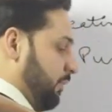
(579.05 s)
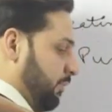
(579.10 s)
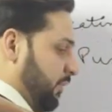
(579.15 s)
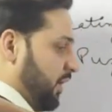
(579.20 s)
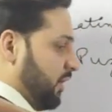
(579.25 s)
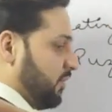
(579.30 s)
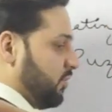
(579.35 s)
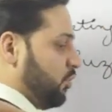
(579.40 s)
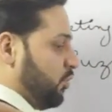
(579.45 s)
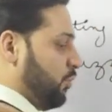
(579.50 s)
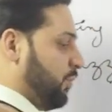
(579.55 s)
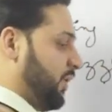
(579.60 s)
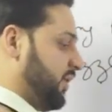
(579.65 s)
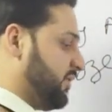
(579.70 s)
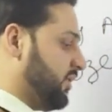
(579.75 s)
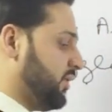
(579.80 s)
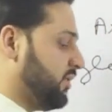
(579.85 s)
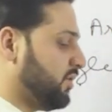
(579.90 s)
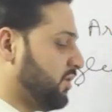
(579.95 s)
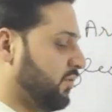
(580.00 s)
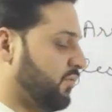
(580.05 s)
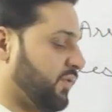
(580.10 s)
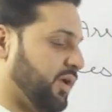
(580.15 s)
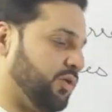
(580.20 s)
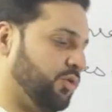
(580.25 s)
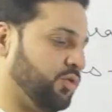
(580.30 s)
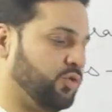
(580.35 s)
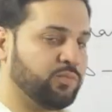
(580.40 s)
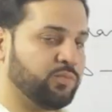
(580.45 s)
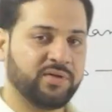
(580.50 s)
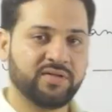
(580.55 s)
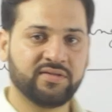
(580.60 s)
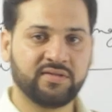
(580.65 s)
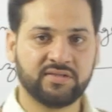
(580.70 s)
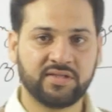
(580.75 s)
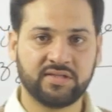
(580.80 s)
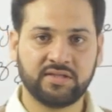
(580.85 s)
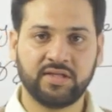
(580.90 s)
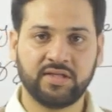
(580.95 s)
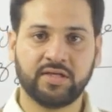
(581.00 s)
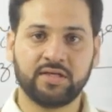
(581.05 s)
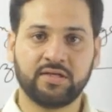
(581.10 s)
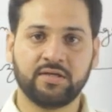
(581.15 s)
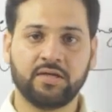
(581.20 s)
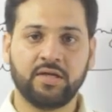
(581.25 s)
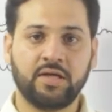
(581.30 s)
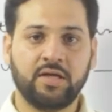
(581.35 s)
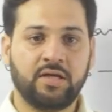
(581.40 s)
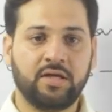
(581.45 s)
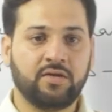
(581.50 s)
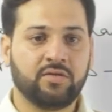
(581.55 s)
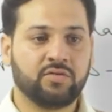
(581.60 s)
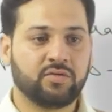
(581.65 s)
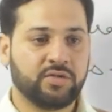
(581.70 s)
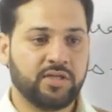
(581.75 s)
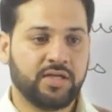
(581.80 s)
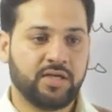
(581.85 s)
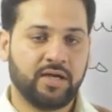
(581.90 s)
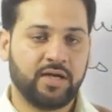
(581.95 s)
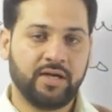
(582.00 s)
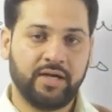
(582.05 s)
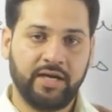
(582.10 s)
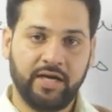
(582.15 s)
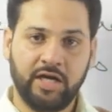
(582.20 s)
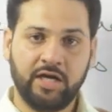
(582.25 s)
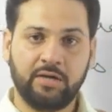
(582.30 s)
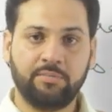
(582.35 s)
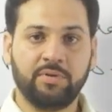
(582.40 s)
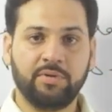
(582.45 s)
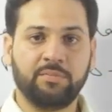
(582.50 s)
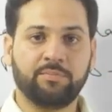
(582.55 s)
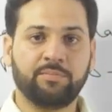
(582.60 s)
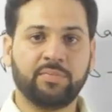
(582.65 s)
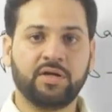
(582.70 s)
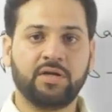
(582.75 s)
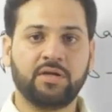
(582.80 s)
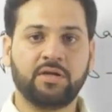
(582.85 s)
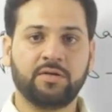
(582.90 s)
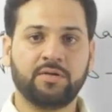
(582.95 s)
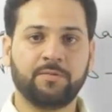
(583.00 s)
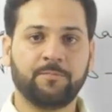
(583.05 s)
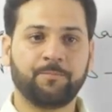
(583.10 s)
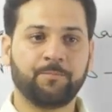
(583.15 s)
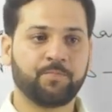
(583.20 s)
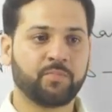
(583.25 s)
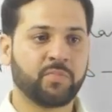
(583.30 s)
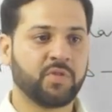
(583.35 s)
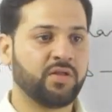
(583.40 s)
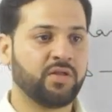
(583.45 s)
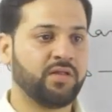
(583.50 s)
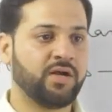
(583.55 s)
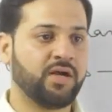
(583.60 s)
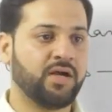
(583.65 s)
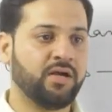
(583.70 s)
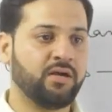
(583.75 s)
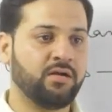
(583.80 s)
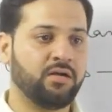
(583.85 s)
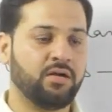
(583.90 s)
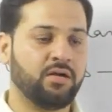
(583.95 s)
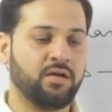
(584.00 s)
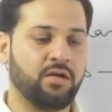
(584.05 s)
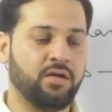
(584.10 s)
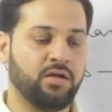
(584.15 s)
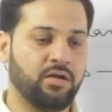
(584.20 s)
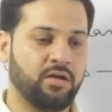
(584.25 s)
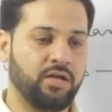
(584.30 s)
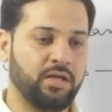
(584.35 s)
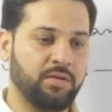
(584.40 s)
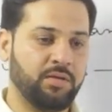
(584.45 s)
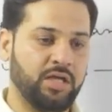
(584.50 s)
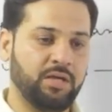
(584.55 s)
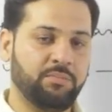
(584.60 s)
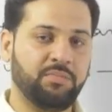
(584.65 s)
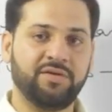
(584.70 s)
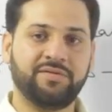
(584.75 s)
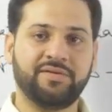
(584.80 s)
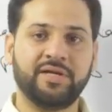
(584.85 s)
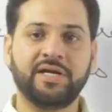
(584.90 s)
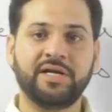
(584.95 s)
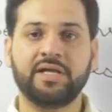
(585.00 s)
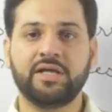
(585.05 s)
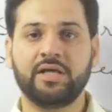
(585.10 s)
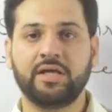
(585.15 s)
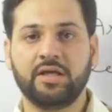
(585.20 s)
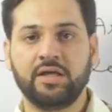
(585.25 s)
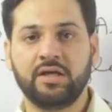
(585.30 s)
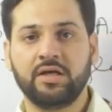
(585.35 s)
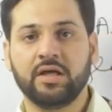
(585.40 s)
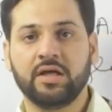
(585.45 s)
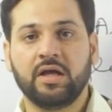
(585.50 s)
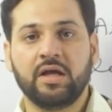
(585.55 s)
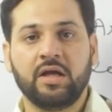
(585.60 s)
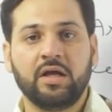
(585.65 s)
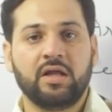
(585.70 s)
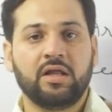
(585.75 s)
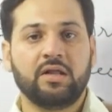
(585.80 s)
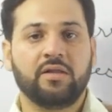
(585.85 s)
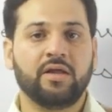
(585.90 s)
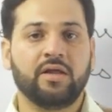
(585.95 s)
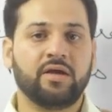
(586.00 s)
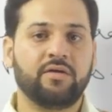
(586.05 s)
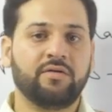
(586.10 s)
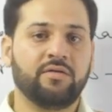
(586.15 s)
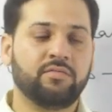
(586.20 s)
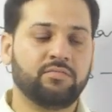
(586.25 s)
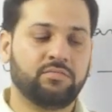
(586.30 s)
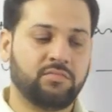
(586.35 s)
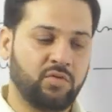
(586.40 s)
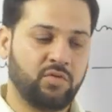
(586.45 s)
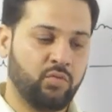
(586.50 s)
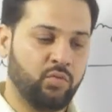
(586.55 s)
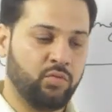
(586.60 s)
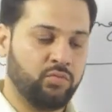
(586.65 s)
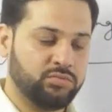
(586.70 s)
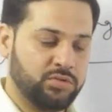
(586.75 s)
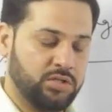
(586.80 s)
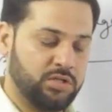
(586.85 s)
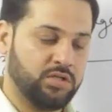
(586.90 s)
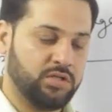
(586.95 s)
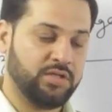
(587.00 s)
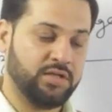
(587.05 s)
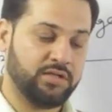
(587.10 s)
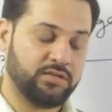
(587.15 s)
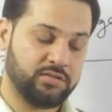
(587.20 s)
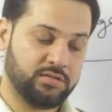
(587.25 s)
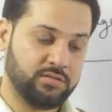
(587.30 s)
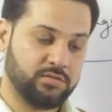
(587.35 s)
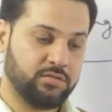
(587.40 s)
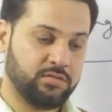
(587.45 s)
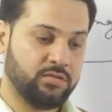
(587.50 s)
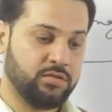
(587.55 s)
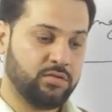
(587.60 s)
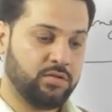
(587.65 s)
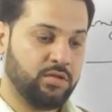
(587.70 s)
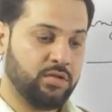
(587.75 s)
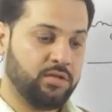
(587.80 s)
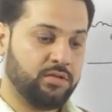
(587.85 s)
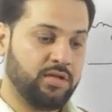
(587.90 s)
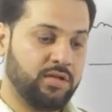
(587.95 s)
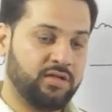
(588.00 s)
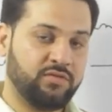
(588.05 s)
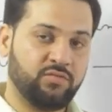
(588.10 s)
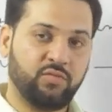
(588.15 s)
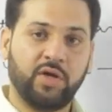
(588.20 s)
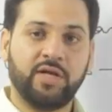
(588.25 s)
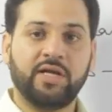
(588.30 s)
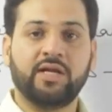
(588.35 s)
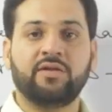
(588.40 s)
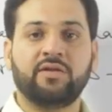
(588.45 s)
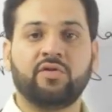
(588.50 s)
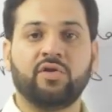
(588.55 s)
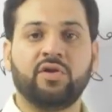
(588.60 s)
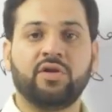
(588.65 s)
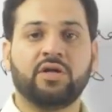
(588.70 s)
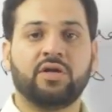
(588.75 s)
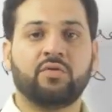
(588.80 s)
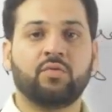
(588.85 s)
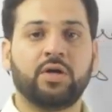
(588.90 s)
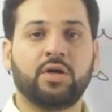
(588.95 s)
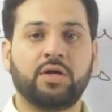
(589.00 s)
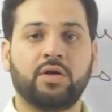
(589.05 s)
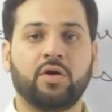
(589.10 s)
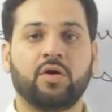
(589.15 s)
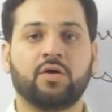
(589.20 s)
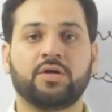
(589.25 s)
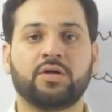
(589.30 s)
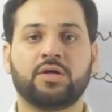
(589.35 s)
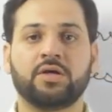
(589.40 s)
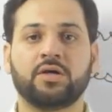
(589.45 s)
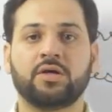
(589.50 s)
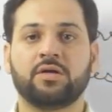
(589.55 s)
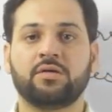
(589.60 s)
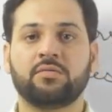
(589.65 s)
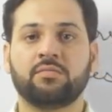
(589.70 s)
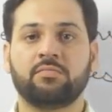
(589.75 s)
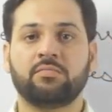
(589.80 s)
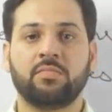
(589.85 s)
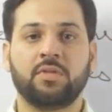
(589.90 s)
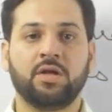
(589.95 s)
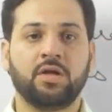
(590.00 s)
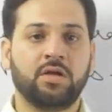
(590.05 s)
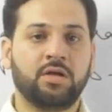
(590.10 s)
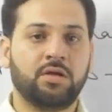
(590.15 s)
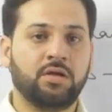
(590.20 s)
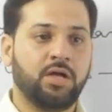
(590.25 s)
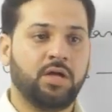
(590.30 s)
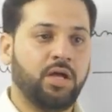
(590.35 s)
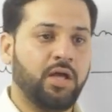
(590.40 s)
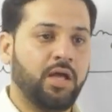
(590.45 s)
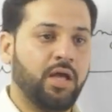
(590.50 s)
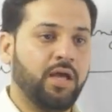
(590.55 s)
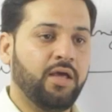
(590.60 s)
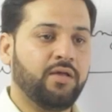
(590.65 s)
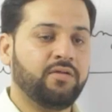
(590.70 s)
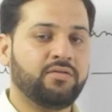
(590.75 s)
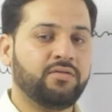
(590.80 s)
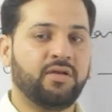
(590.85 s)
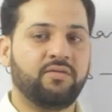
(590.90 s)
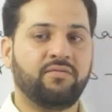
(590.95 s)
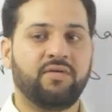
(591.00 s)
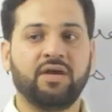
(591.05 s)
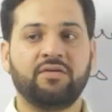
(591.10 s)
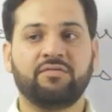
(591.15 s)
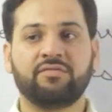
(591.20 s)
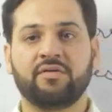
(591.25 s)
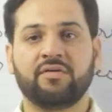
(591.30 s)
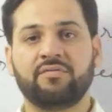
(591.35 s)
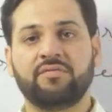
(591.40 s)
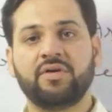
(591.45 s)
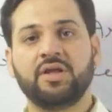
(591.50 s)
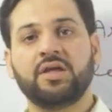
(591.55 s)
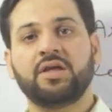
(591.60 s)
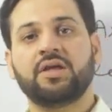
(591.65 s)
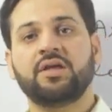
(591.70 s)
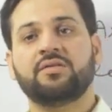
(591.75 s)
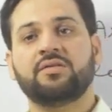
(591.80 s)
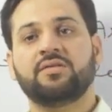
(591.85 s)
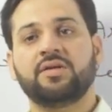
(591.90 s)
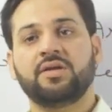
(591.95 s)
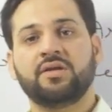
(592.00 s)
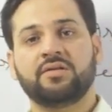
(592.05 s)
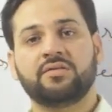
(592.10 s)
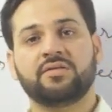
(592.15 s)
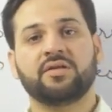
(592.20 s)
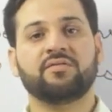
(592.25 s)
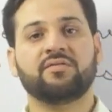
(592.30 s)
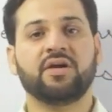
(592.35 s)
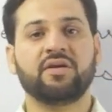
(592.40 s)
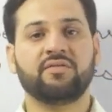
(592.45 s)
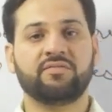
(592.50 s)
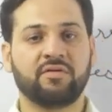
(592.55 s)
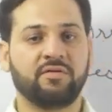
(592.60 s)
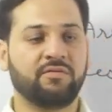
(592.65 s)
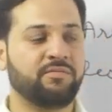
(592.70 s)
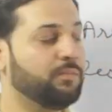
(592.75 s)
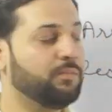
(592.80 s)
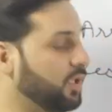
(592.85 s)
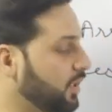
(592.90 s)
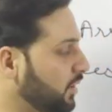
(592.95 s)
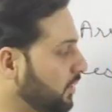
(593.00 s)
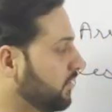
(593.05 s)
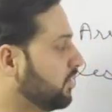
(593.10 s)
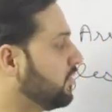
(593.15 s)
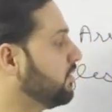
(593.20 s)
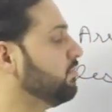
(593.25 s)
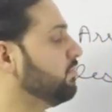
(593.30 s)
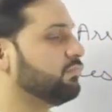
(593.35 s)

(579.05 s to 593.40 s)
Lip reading: 10 marks, 2 puzzles or 1 or 2 puzzles are there. So there are 8 people, there are A, B, C, D, E. Then that there is one engineer, one doctor. A is the wife of D, C is the wife of B,